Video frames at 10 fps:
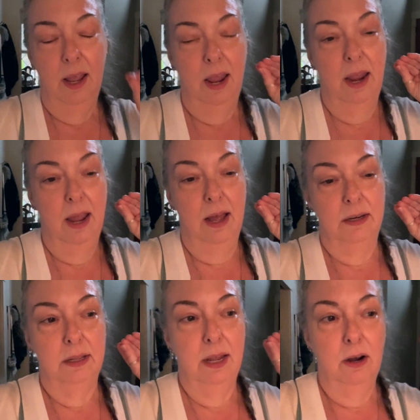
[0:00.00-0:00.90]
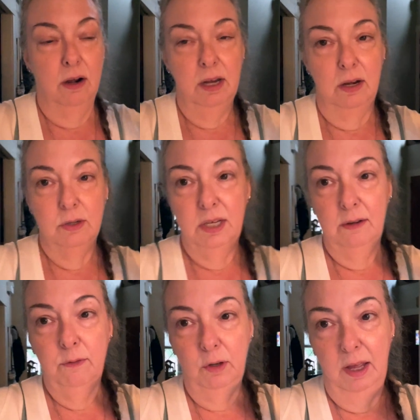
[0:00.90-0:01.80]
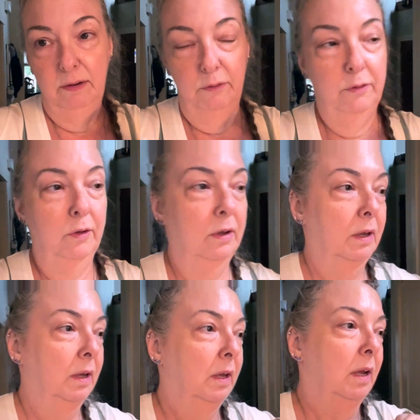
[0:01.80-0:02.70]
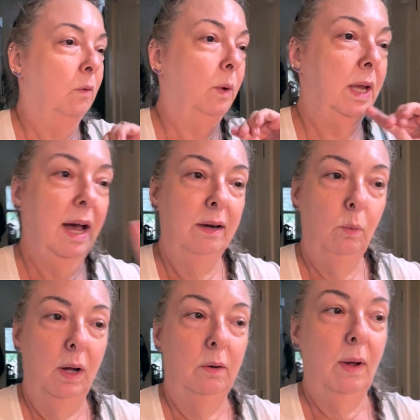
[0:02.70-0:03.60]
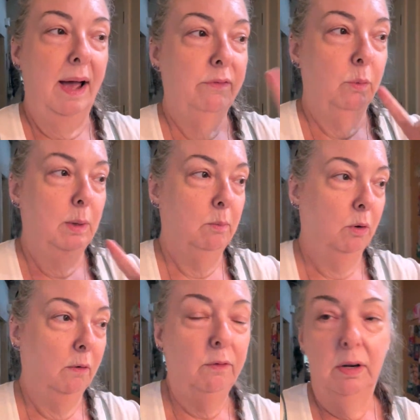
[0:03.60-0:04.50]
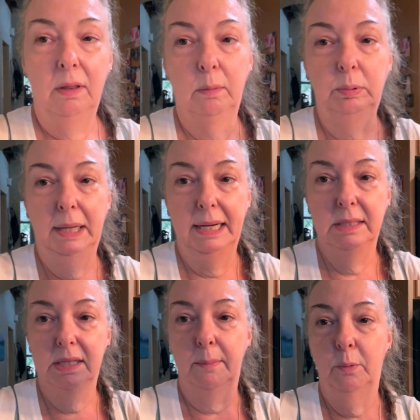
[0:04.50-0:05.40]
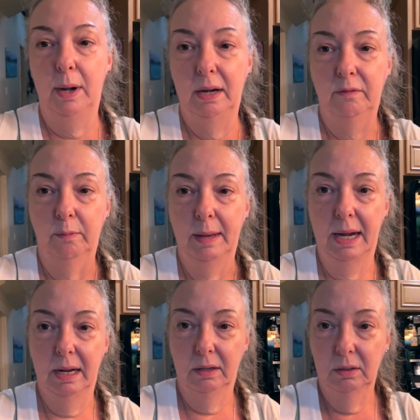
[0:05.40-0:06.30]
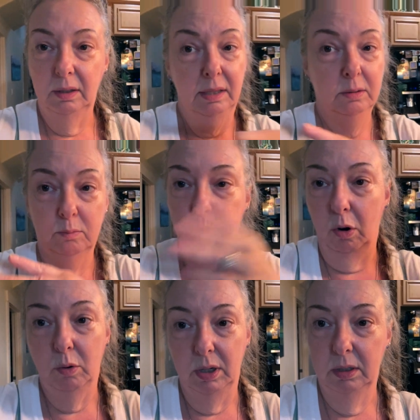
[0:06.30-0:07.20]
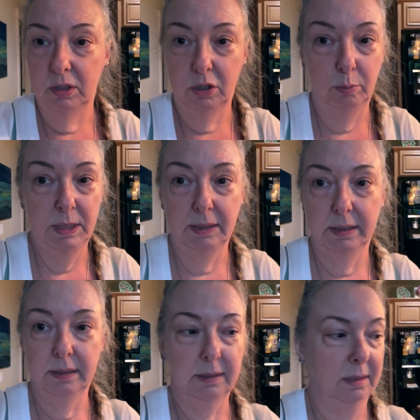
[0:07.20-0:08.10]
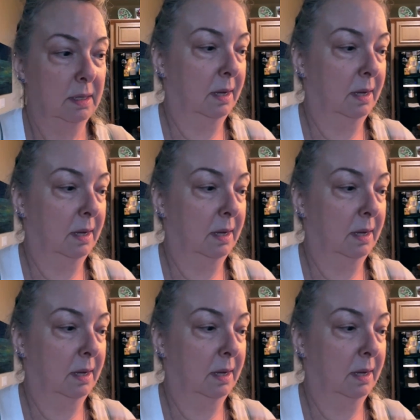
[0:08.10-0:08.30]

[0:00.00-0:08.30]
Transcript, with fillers: and they are guaranteed for life. We had one after we moved. The blade separated from the handle. It broke in two pieces.